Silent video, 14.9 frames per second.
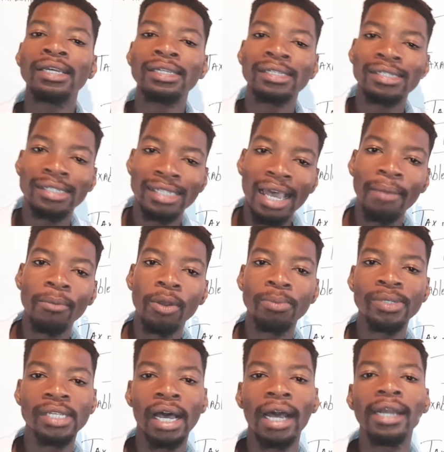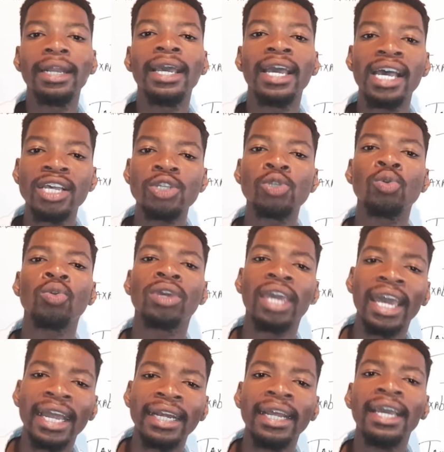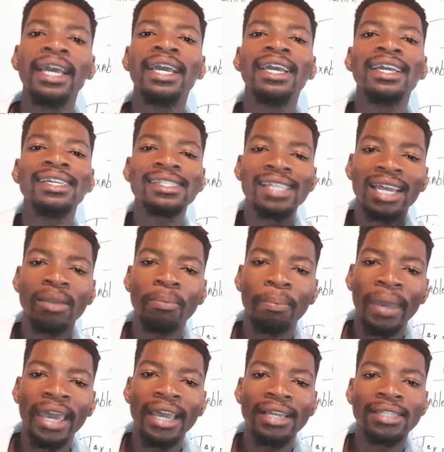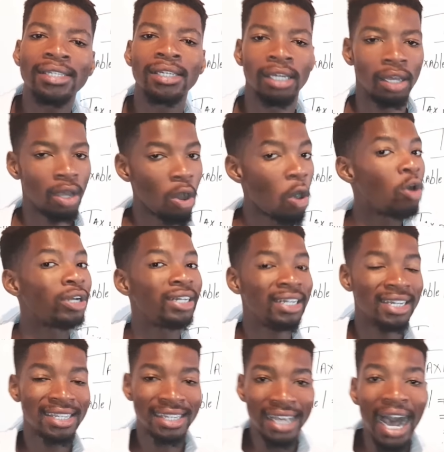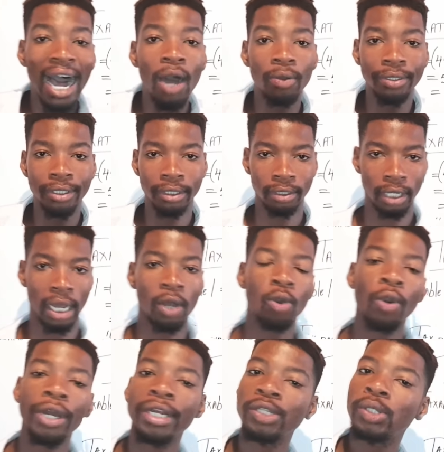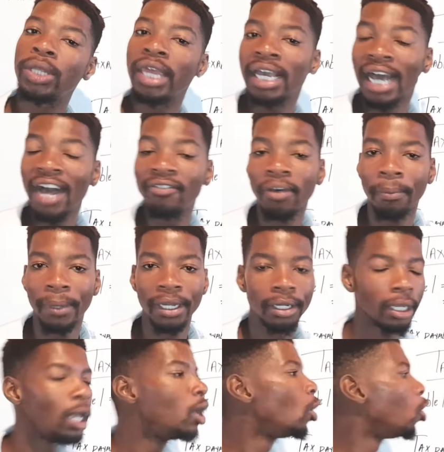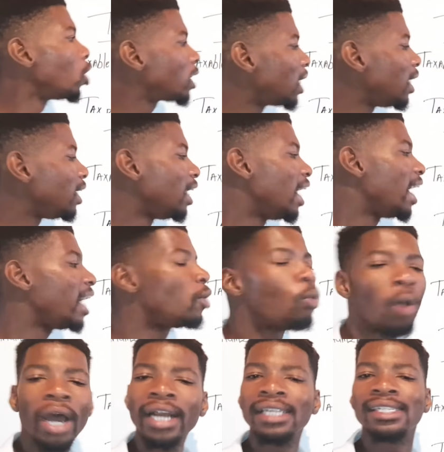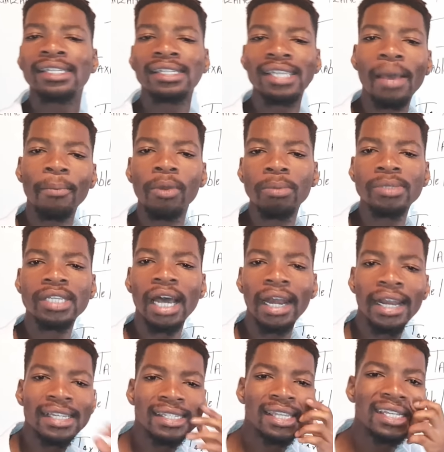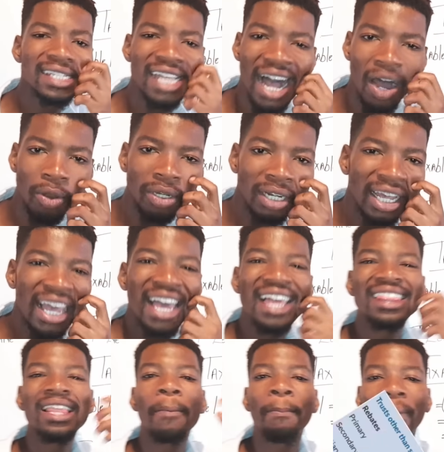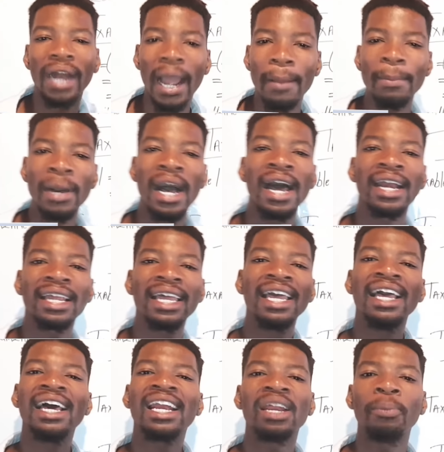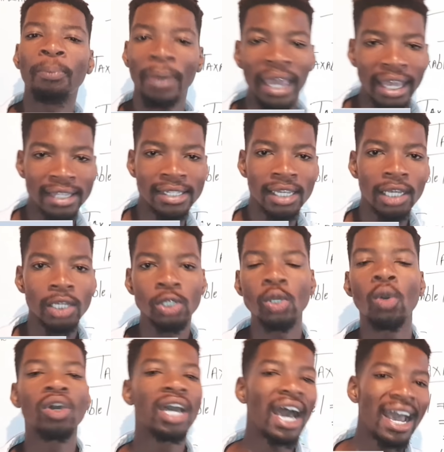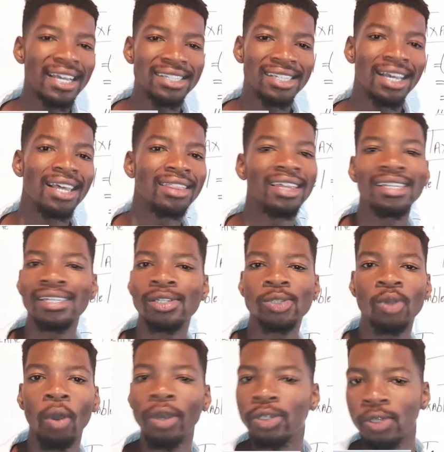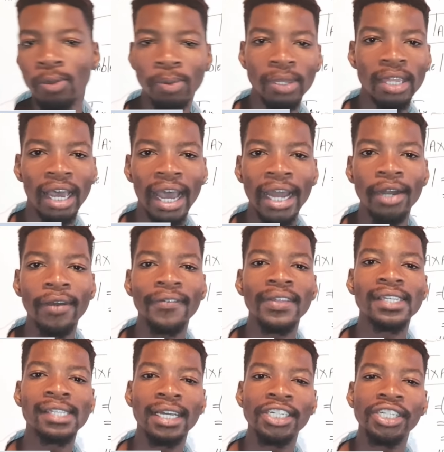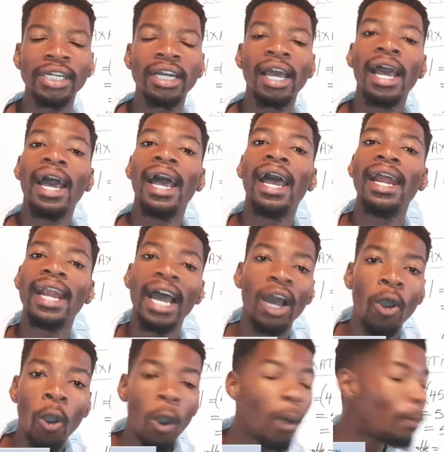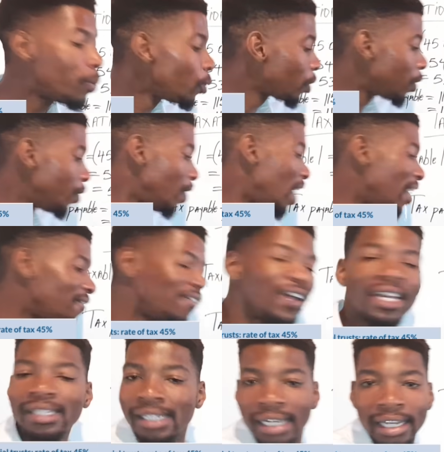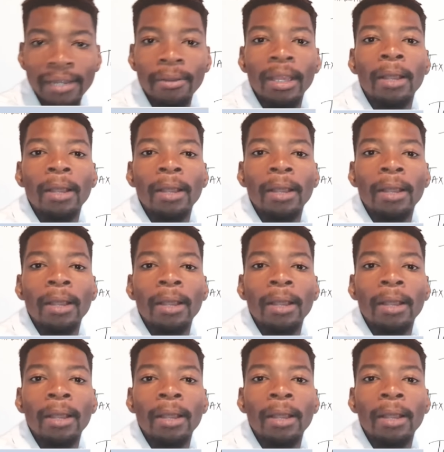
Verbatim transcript: Sem'numzane has to get his rebate or discount according to the government. Okay, and what is Sem'numzane's discount? The primary rebate. So guys, this is going to be the end of the session, and I hope you could obviously